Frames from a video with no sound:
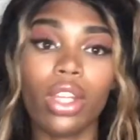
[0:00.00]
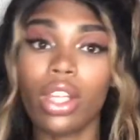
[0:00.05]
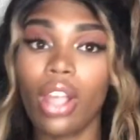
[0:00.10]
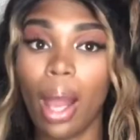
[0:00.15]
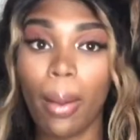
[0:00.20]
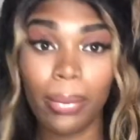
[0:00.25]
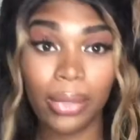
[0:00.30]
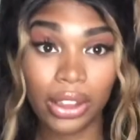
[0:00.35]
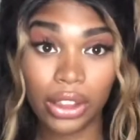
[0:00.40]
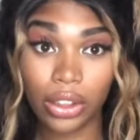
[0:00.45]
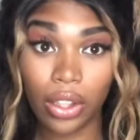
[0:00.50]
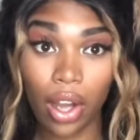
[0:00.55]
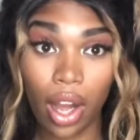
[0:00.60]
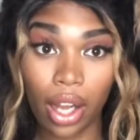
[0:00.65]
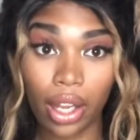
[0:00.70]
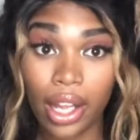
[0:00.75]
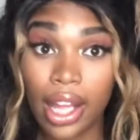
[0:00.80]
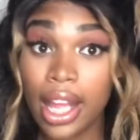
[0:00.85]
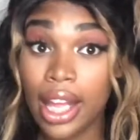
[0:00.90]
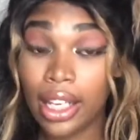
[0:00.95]
I'm just
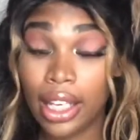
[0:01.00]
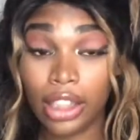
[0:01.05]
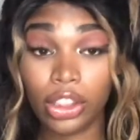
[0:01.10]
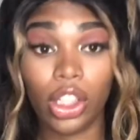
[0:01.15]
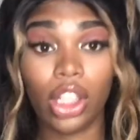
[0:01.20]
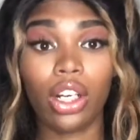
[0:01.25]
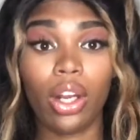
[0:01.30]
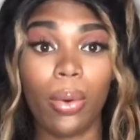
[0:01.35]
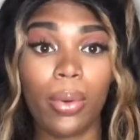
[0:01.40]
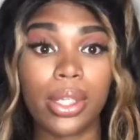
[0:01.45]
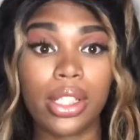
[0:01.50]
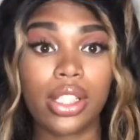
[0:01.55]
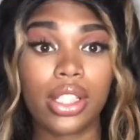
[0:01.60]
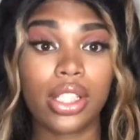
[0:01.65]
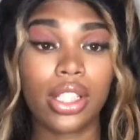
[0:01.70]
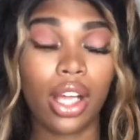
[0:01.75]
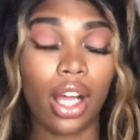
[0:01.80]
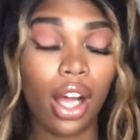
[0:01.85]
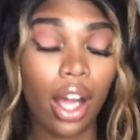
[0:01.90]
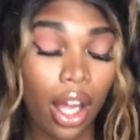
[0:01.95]
talk, let y'all know what's
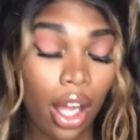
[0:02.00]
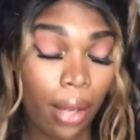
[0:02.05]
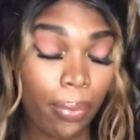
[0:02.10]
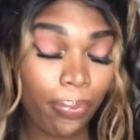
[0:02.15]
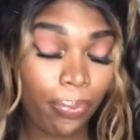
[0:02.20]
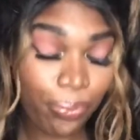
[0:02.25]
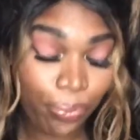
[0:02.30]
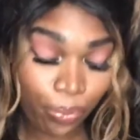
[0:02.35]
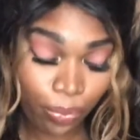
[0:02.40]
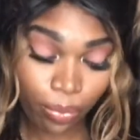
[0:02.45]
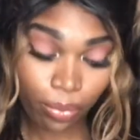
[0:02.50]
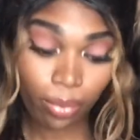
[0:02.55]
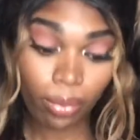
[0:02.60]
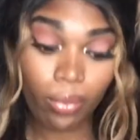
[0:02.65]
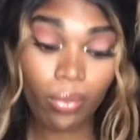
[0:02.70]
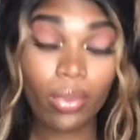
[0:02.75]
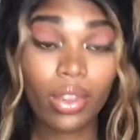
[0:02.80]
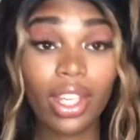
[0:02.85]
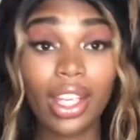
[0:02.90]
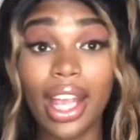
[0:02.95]
up,
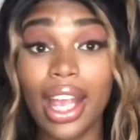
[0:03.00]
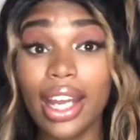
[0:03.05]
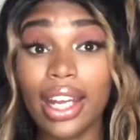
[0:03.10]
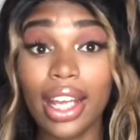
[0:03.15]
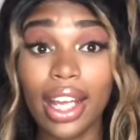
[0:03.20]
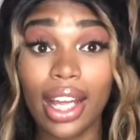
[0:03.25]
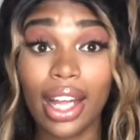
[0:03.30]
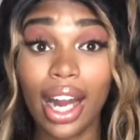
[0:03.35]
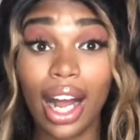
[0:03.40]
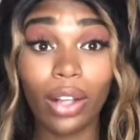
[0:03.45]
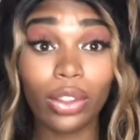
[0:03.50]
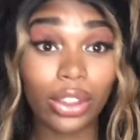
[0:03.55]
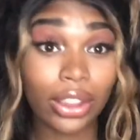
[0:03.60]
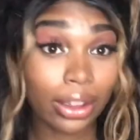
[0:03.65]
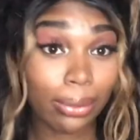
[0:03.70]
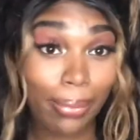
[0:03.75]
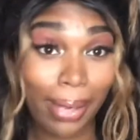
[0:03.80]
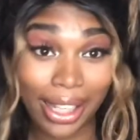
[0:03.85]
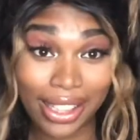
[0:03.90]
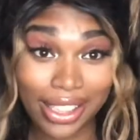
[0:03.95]
and then I'll just
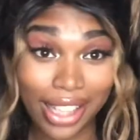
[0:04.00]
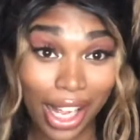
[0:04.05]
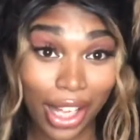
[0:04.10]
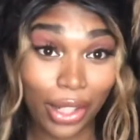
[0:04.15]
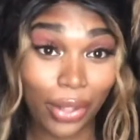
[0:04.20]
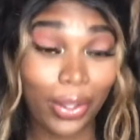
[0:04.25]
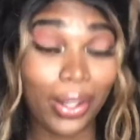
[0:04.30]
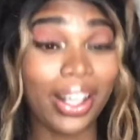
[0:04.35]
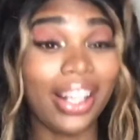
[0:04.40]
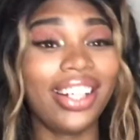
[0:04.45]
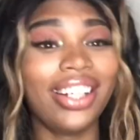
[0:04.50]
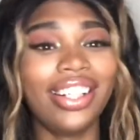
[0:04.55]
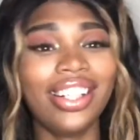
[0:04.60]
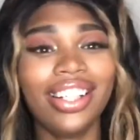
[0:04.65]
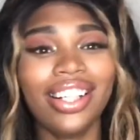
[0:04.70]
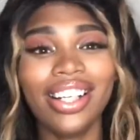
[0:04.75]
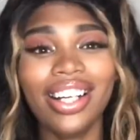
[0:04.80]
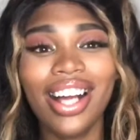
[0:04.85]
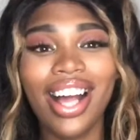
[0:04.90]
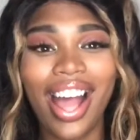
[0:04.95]
make a title
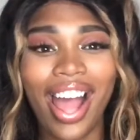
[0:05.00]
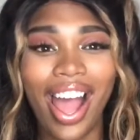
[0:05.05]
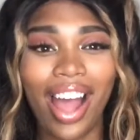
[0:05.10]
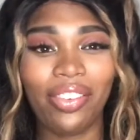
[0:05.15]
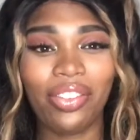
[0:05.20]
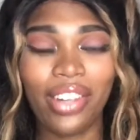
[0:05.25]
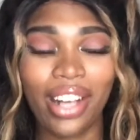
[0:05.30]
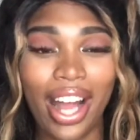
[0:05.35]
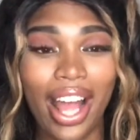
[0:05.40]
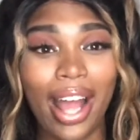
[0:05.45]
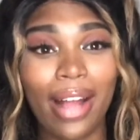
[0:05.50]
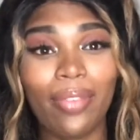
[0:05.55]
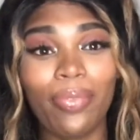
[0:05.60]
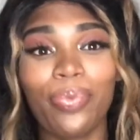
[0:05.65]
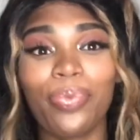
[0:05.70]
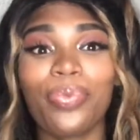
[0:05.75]
after that.